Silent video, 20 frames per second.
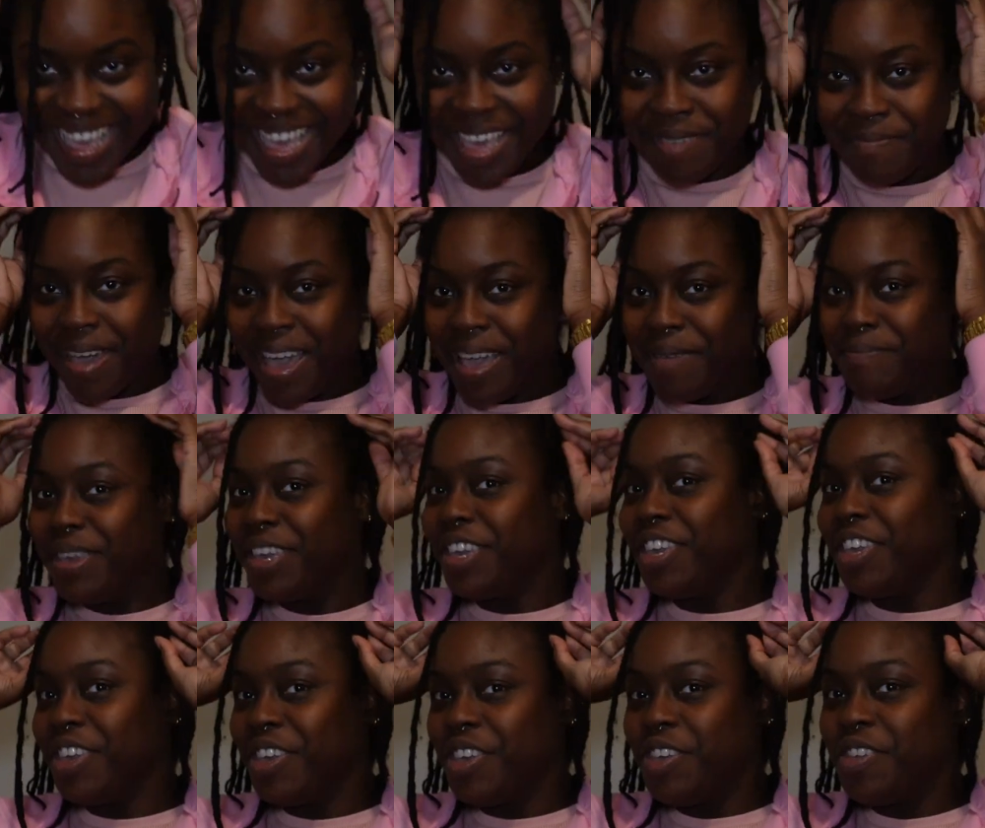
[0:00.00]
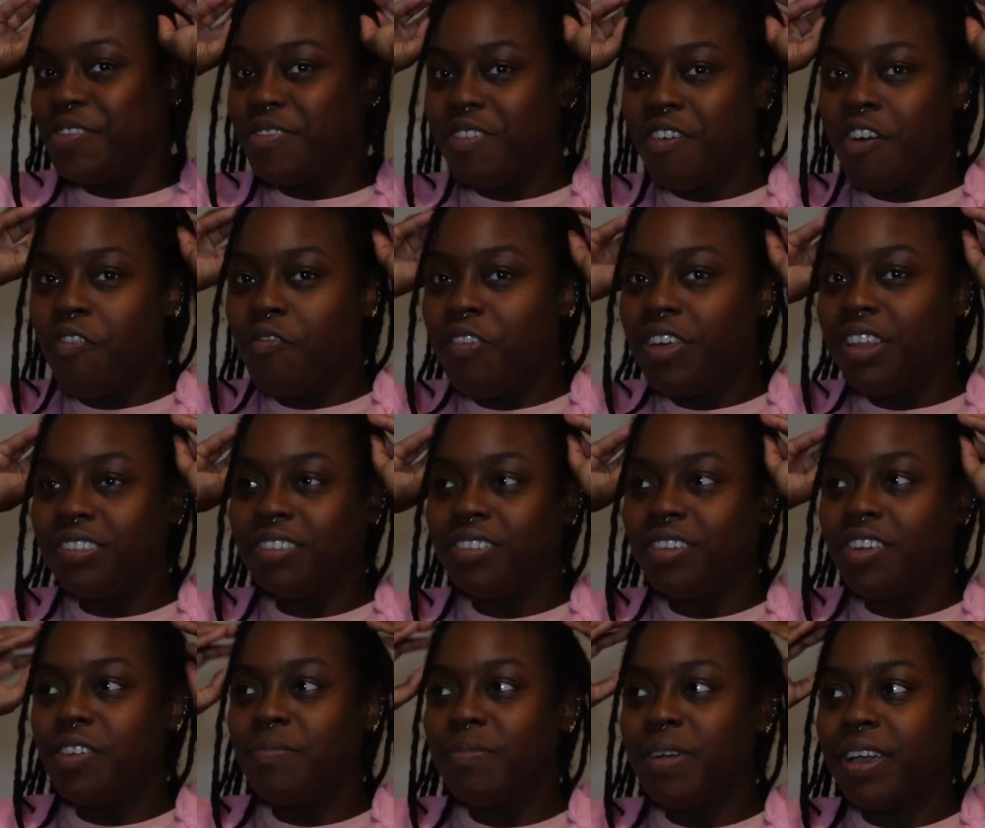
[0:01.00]
It might be cute. Hopefully it doesn't
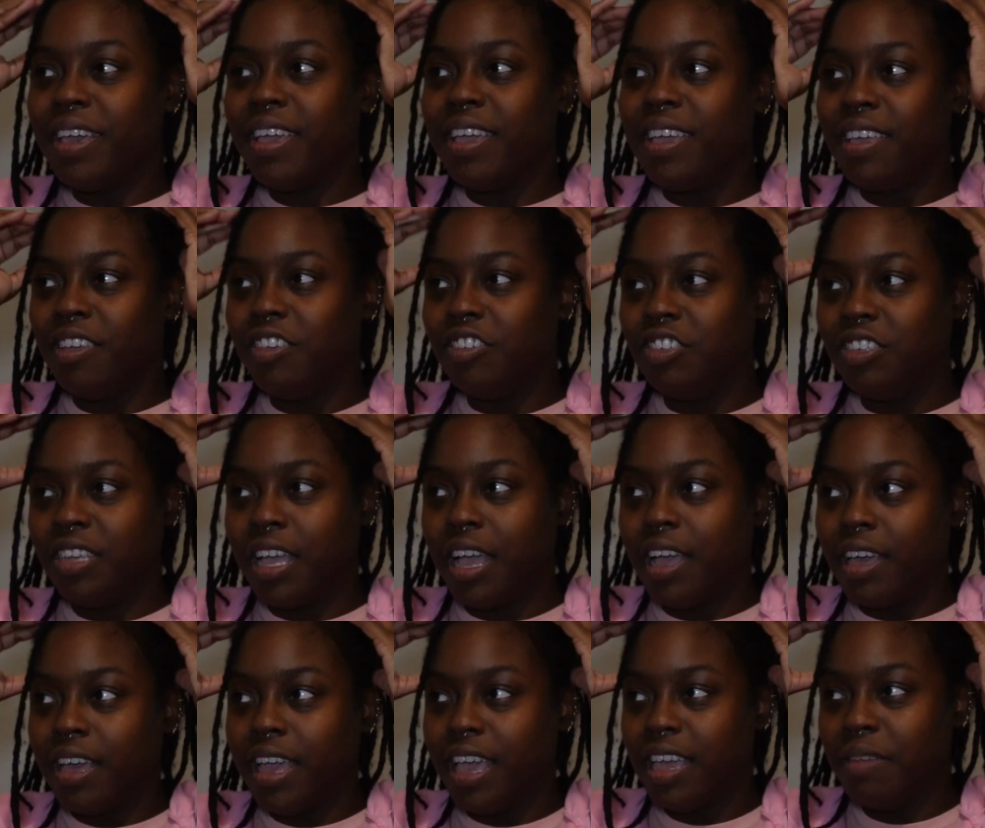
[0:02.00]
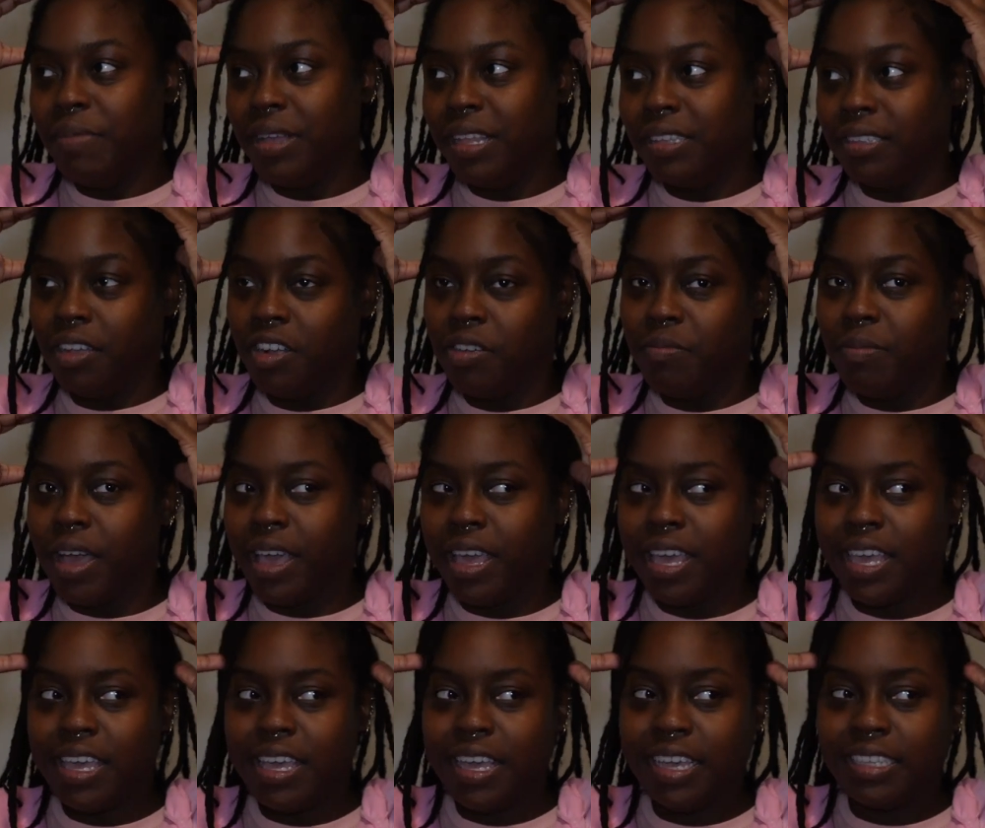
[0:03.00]
hurt my head. Usually headbands hurt my
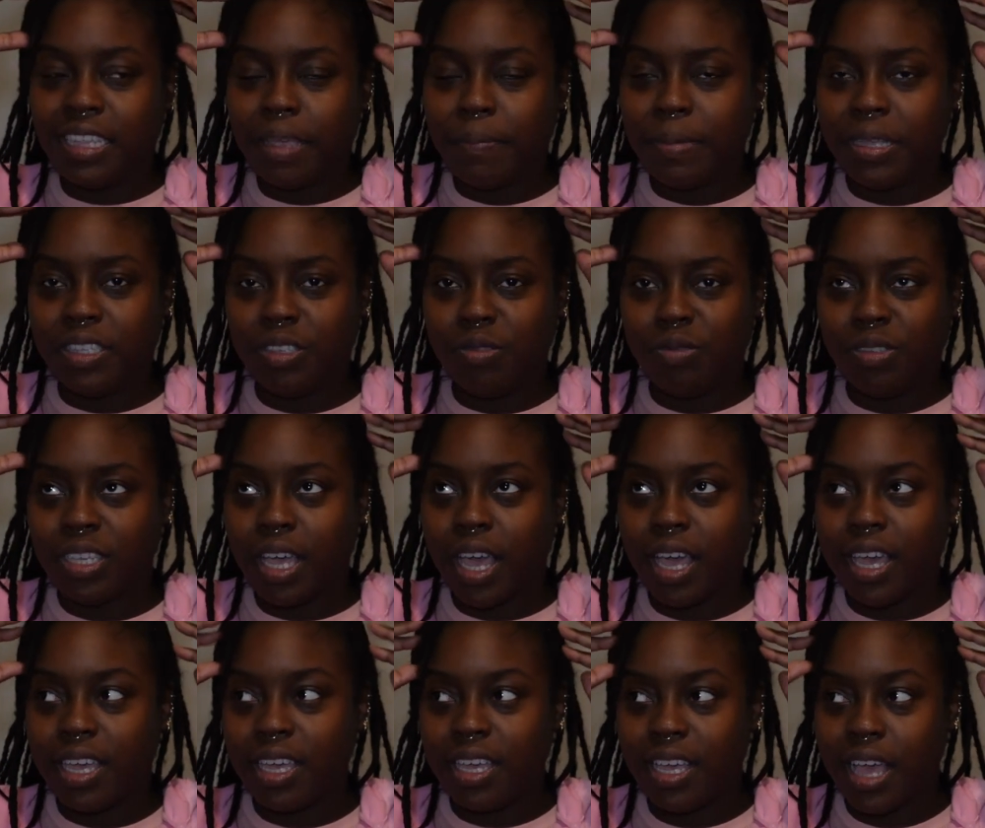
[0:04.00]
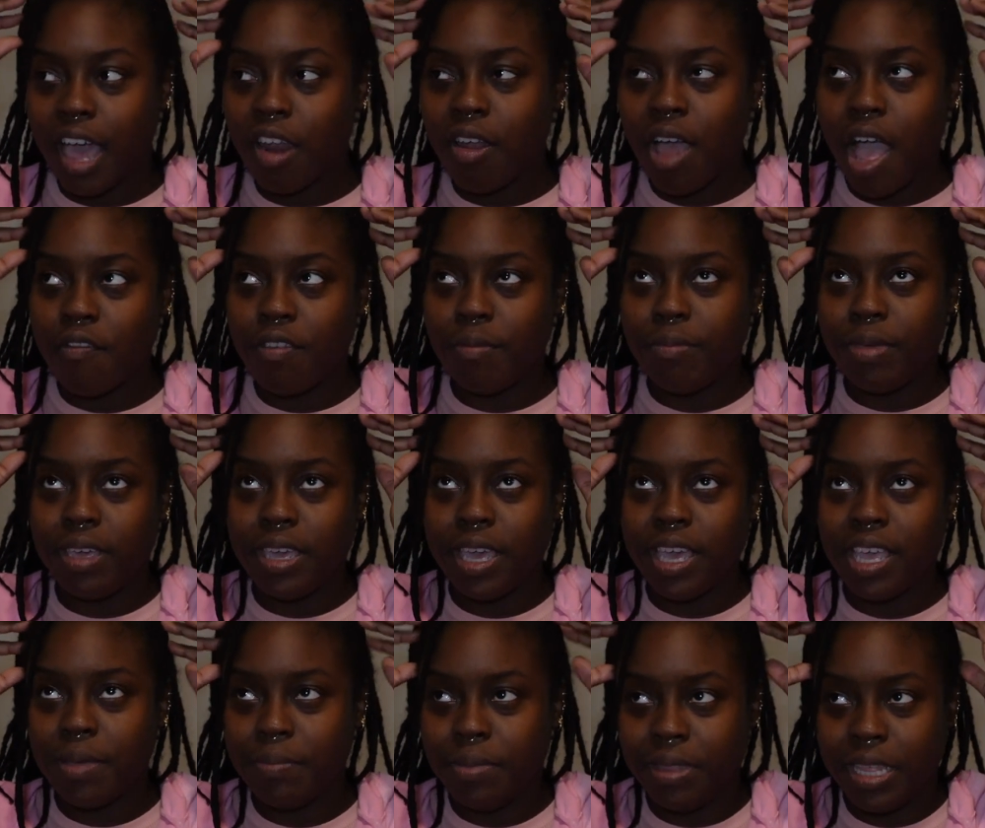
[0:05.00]
head because they be too tight. I don't have a big
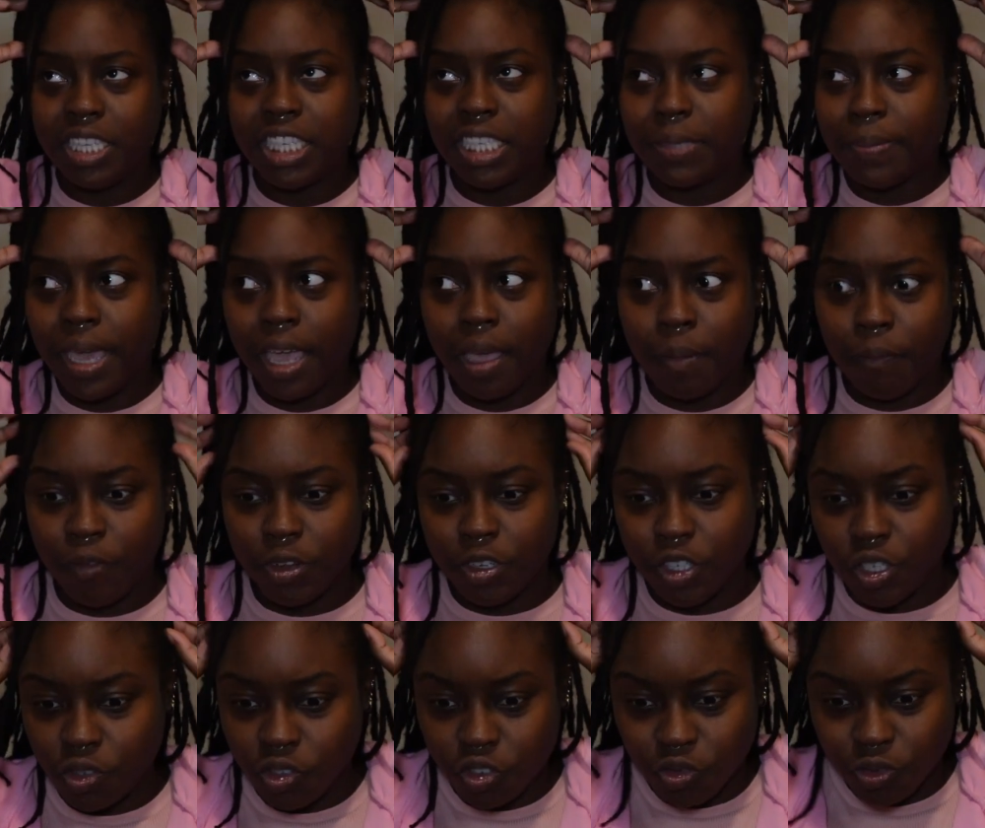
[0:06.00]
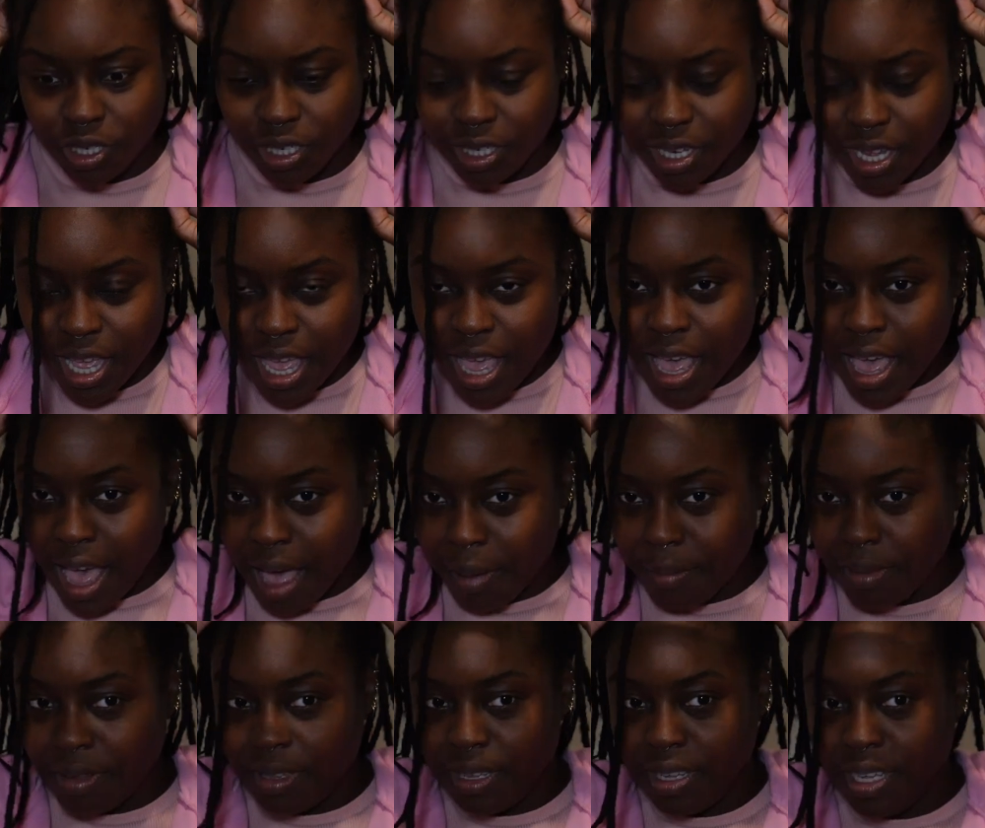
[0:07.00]
head, but they just make them for children, I
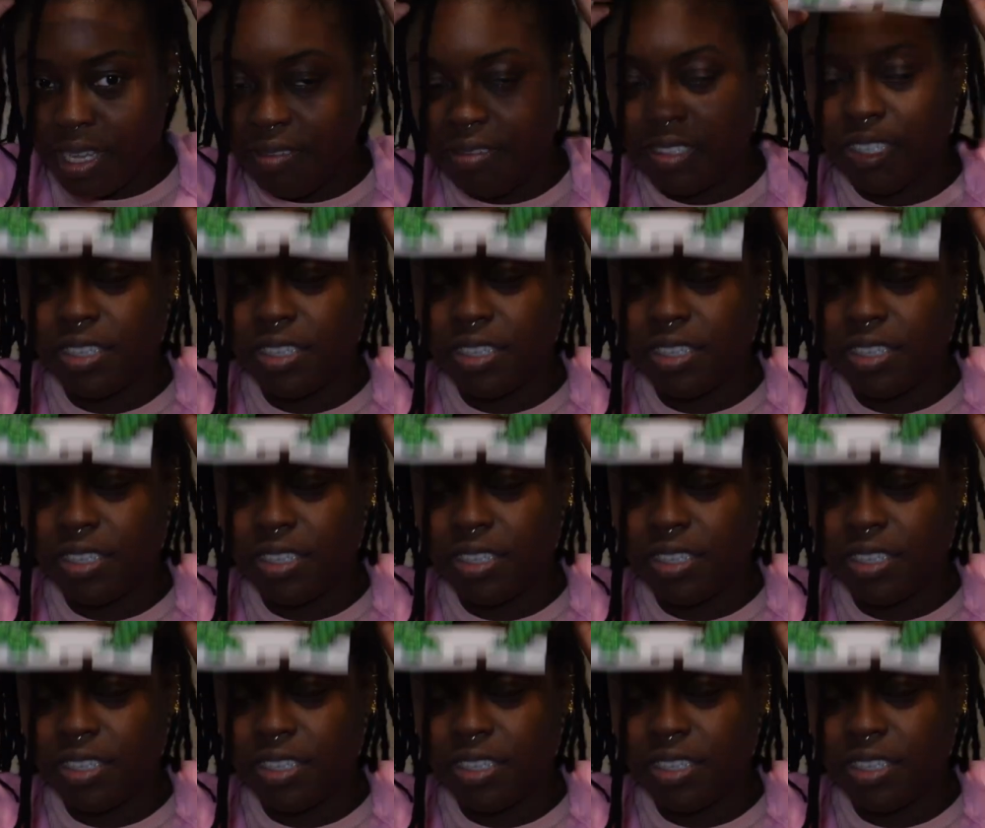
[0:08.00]
believe.